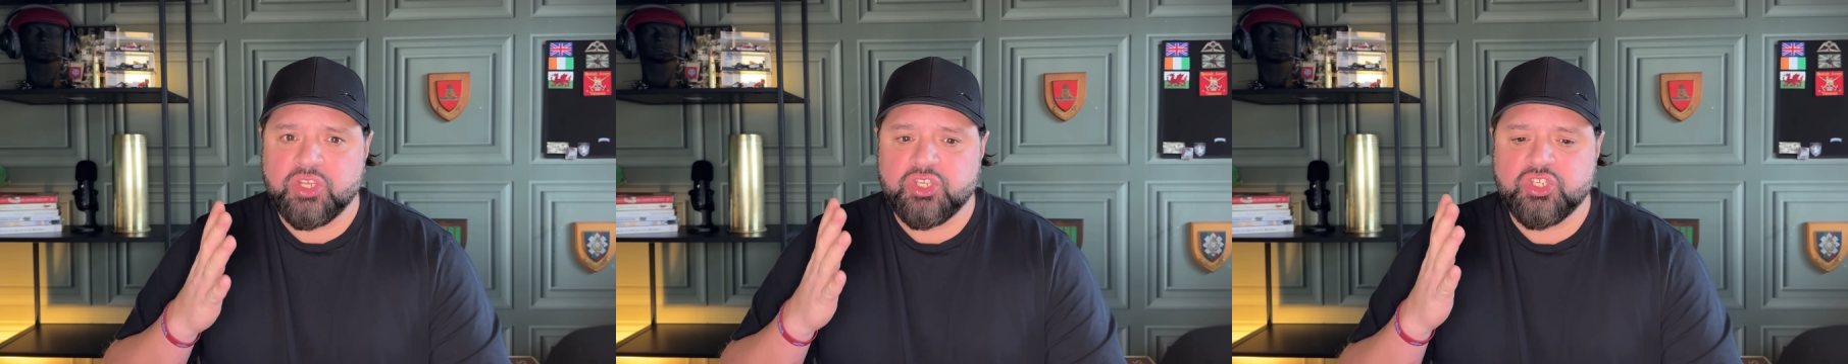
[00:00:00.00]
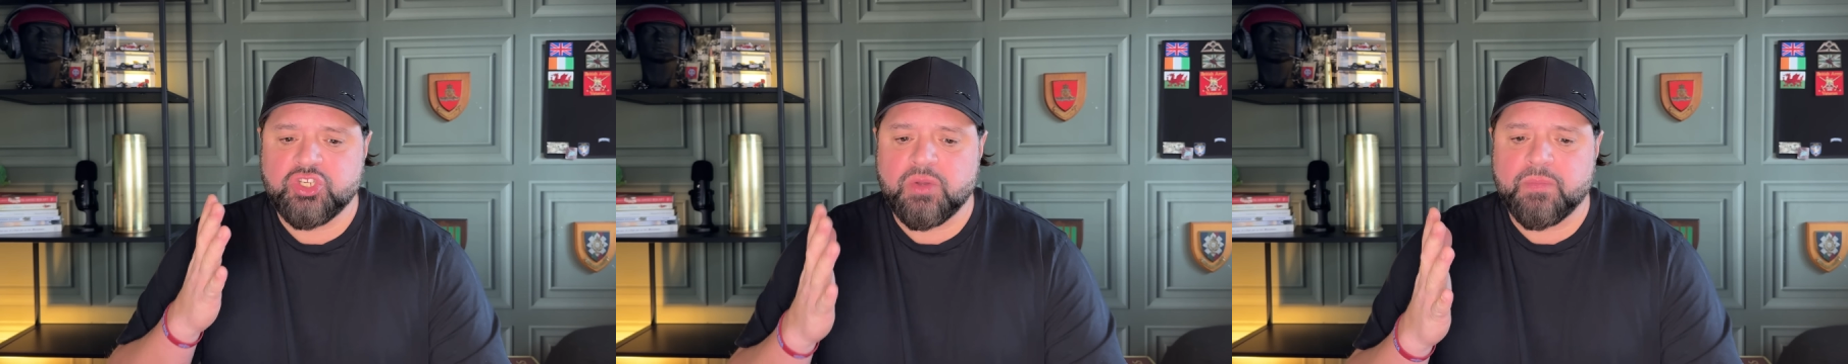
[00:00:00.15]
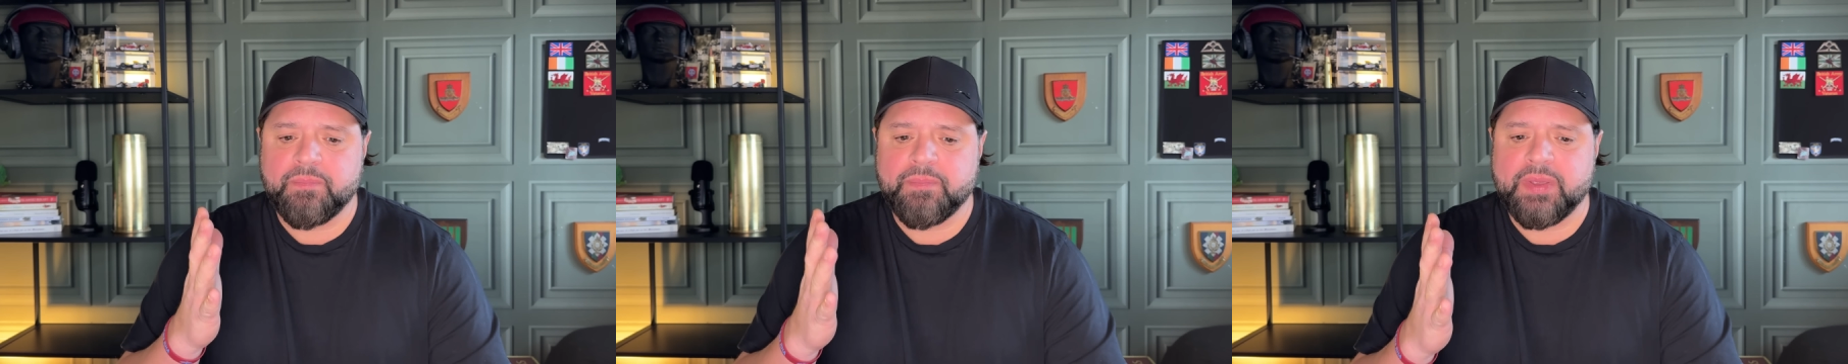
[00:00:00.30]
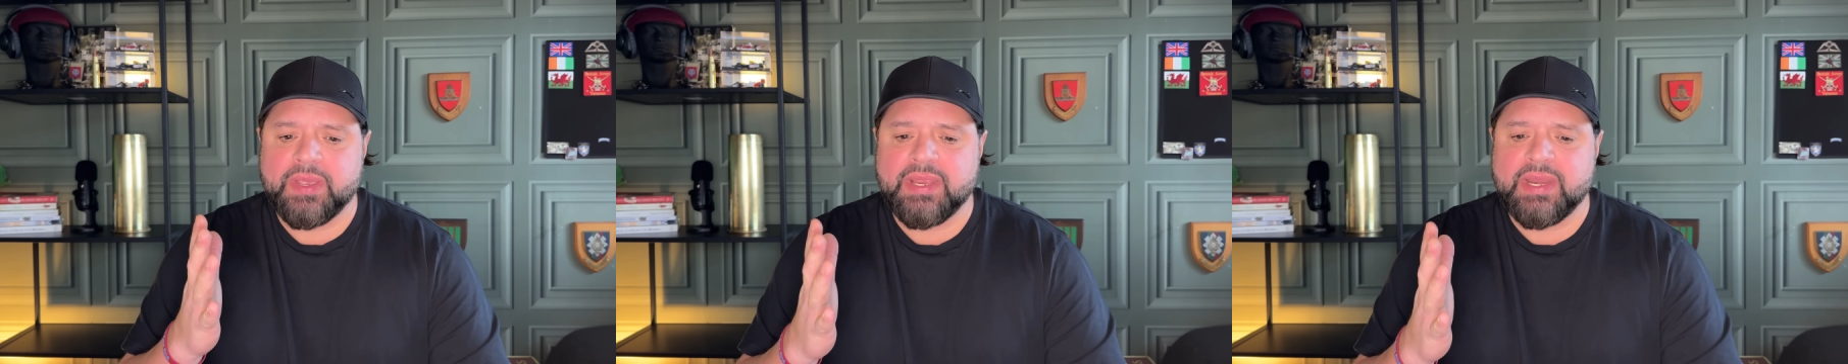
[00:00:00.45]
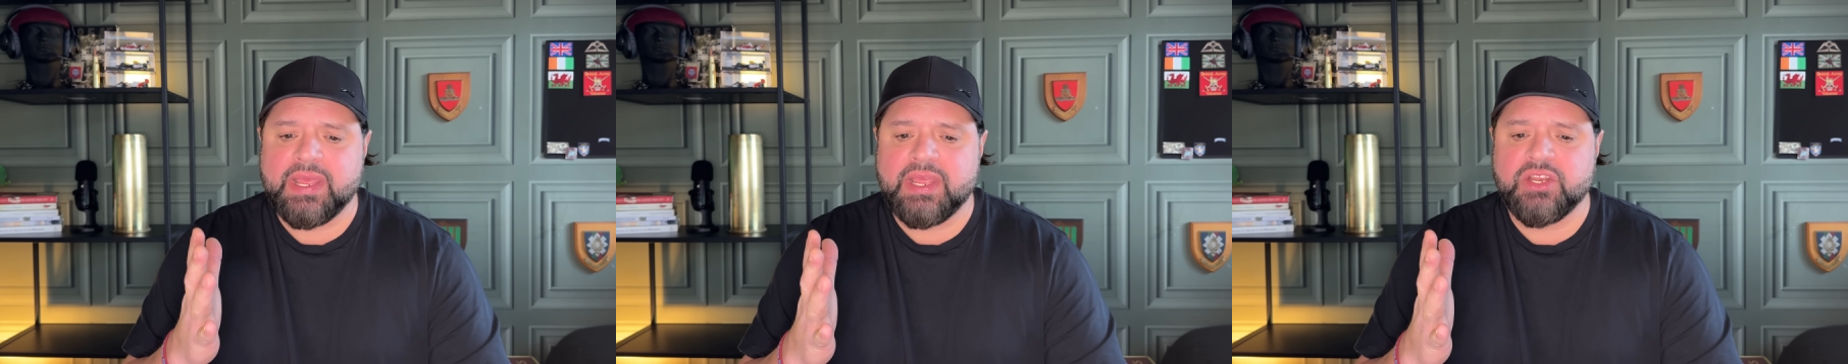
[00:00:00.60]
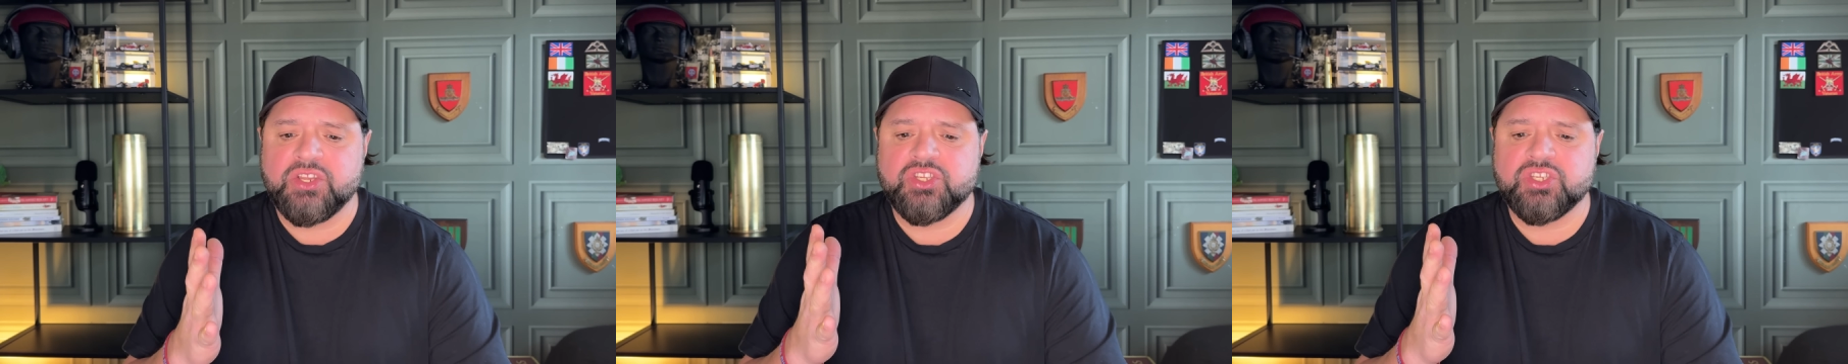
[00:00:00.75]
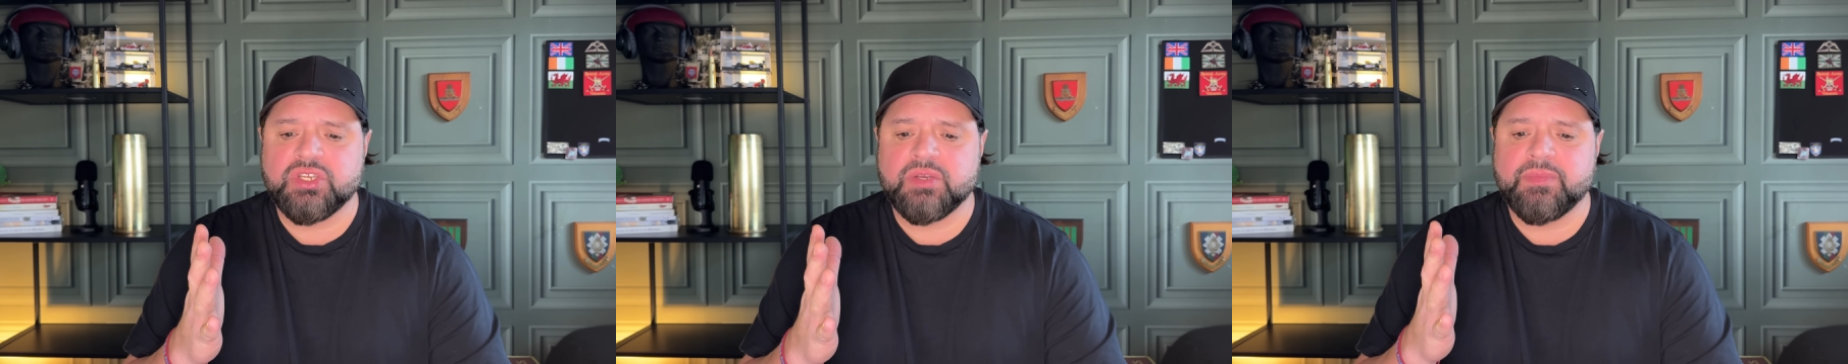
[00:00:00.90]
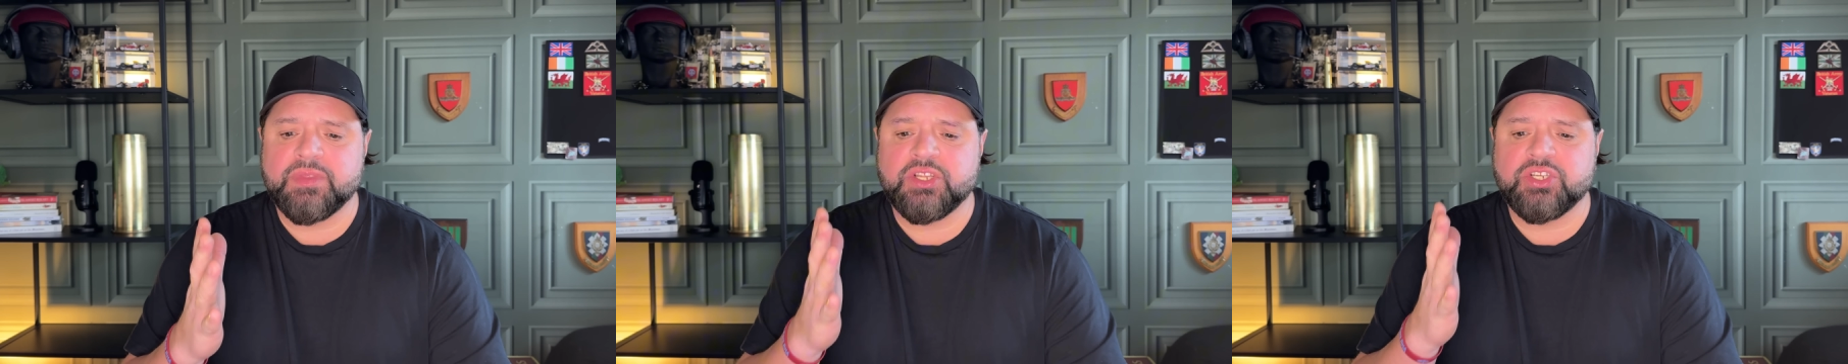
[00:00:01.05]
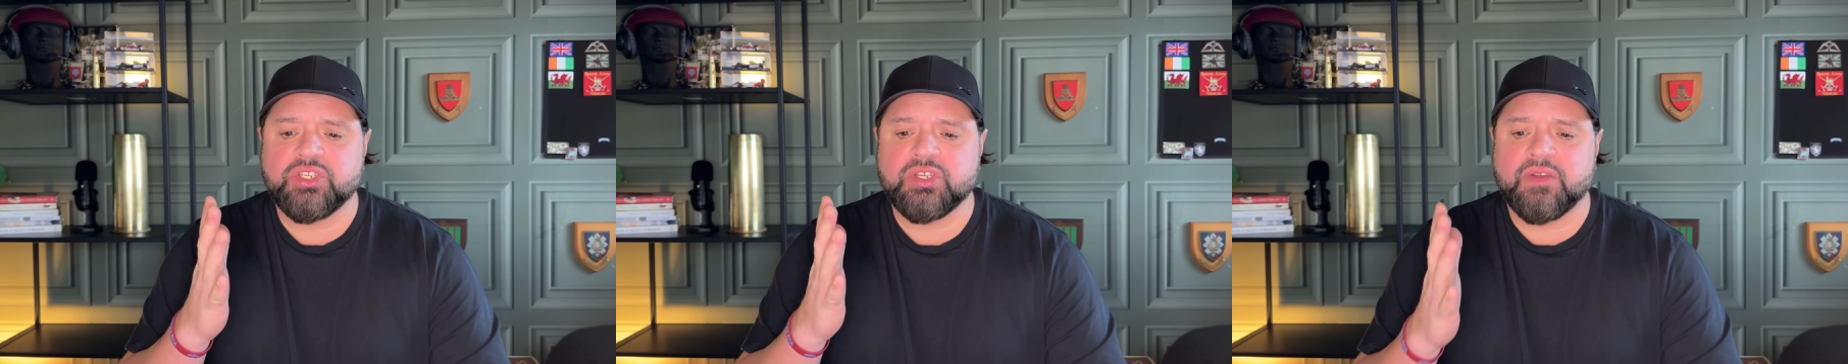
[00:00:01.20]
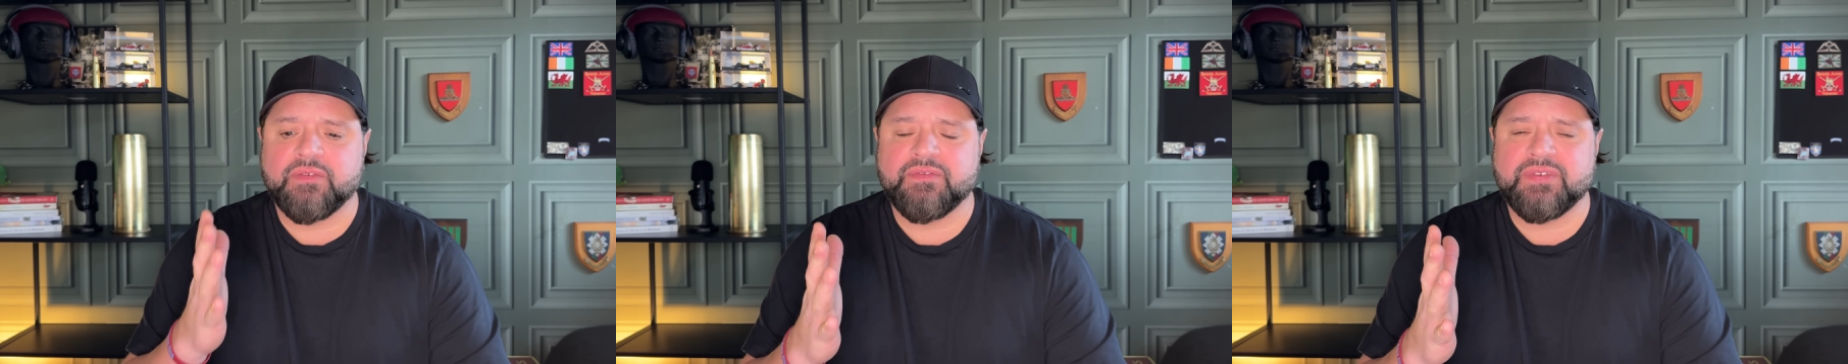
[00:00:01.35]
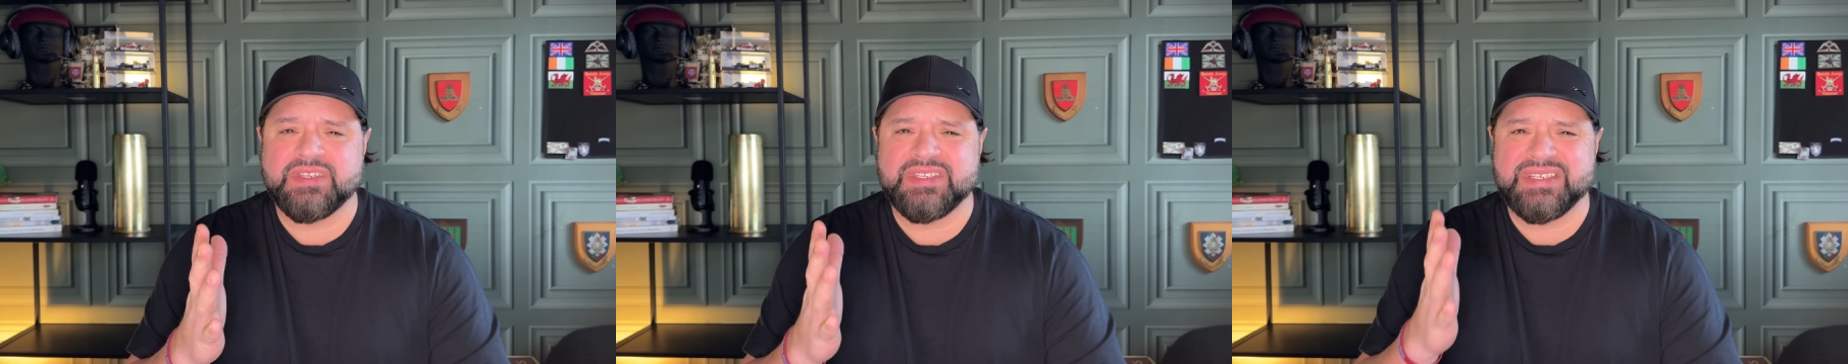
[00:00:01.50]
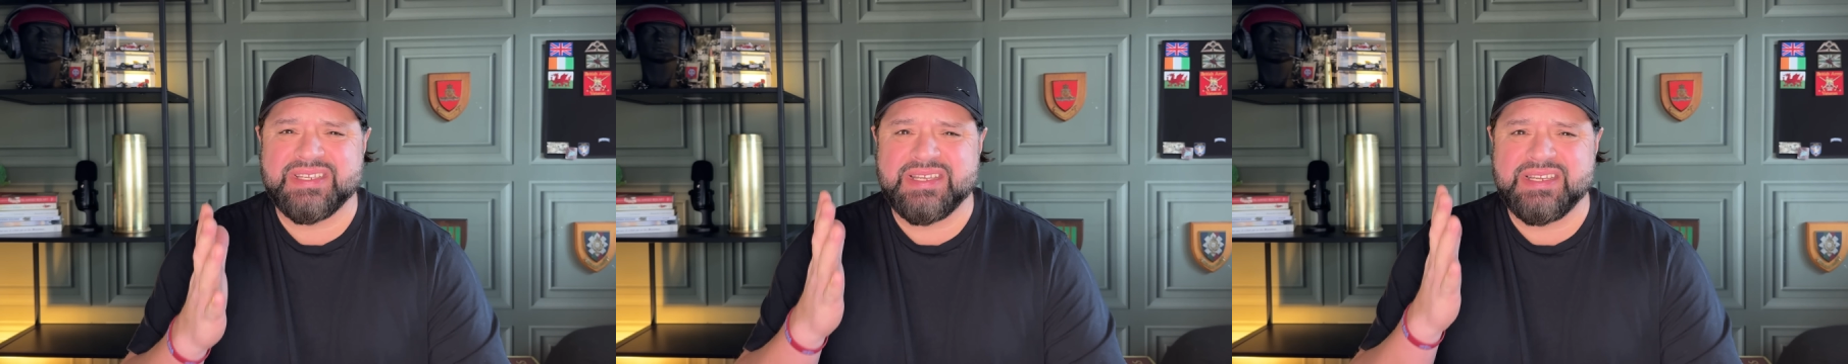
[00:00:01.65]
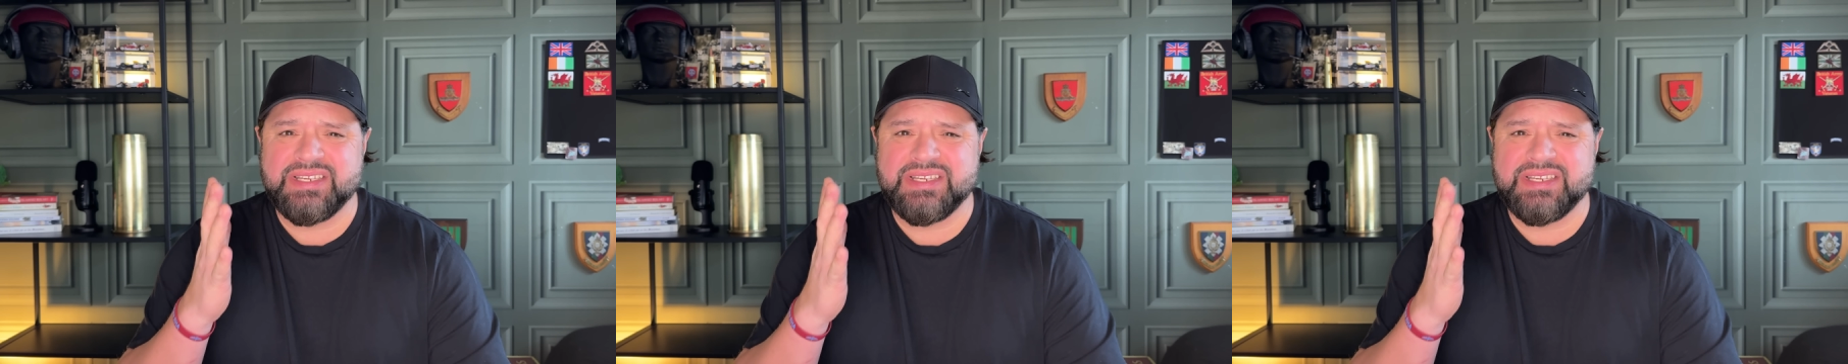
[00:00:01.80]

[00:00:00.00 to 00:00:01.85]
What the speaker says: jumping in some of the toughest